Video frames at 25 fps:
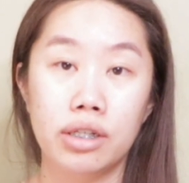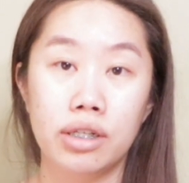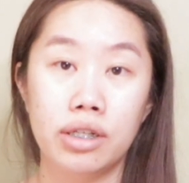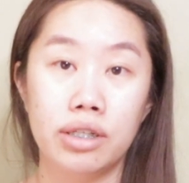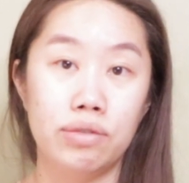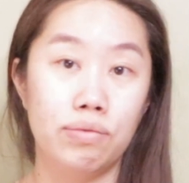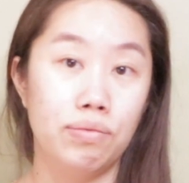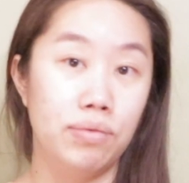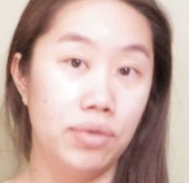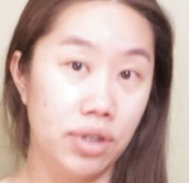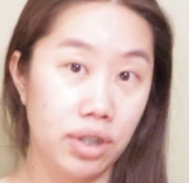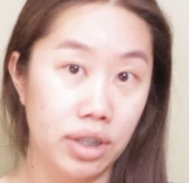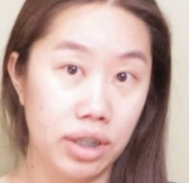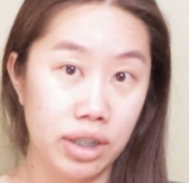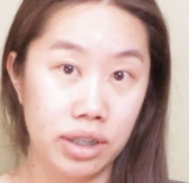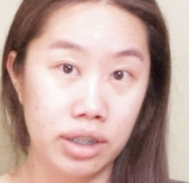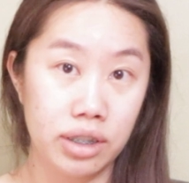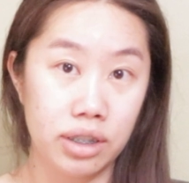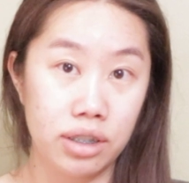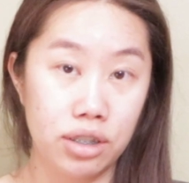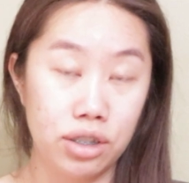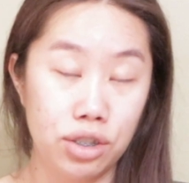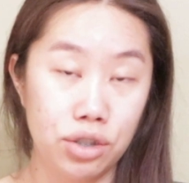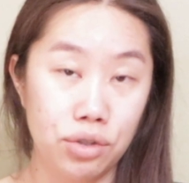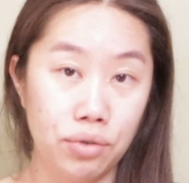Because when you
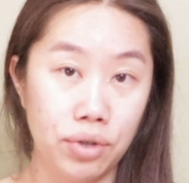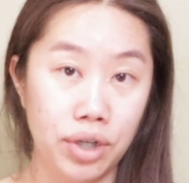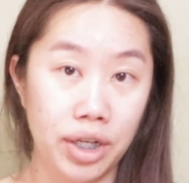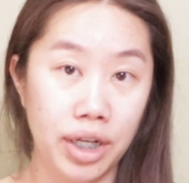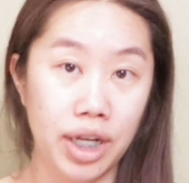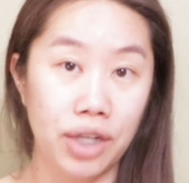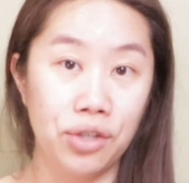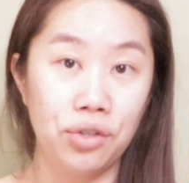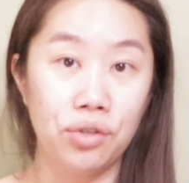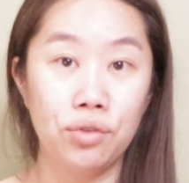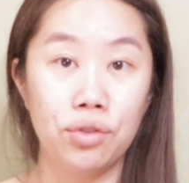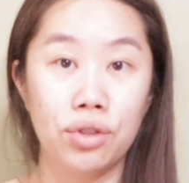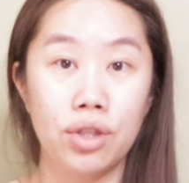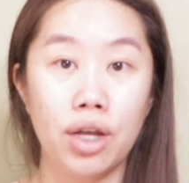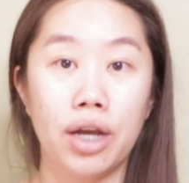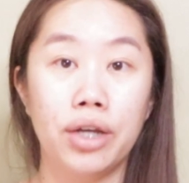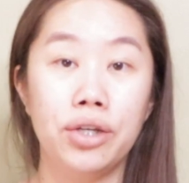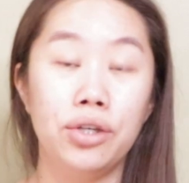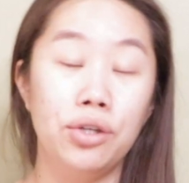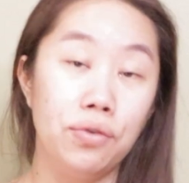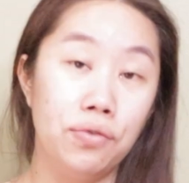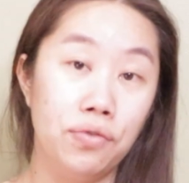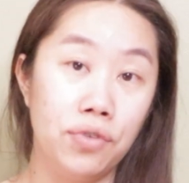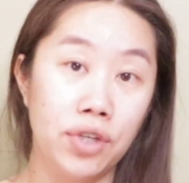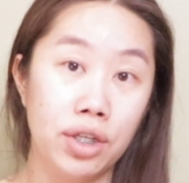listen to it and you
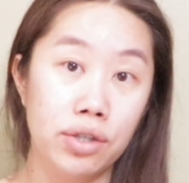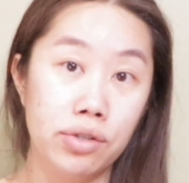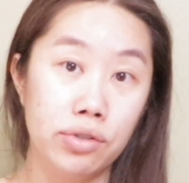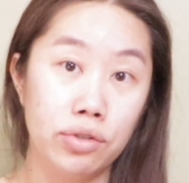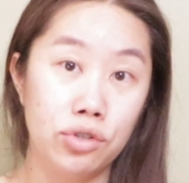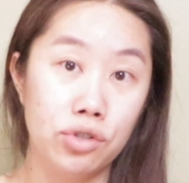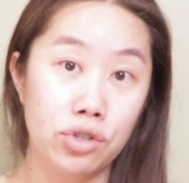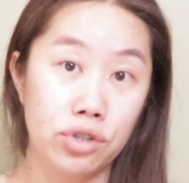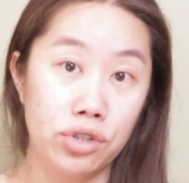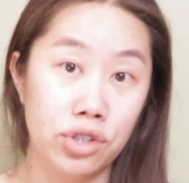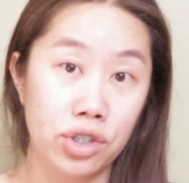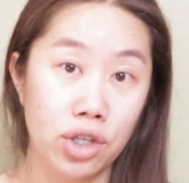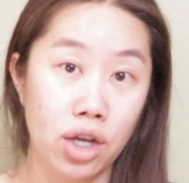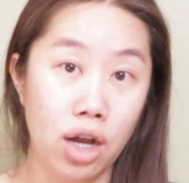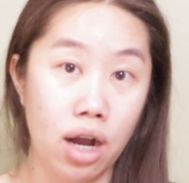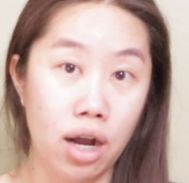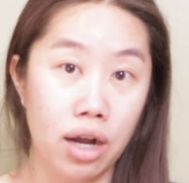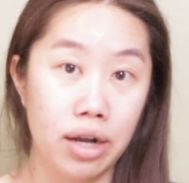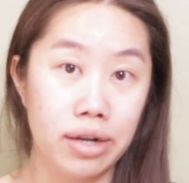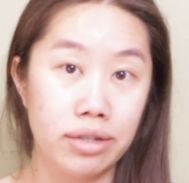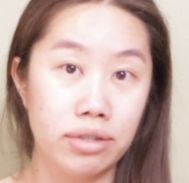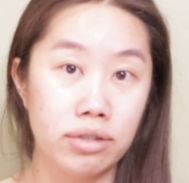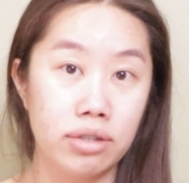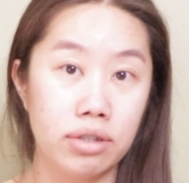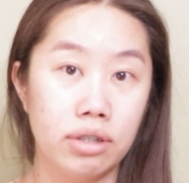thought you've healed your
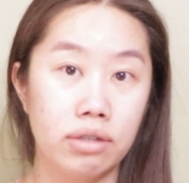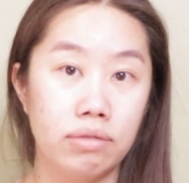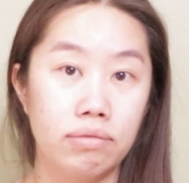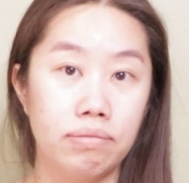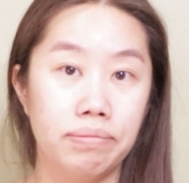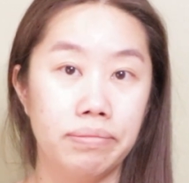scars,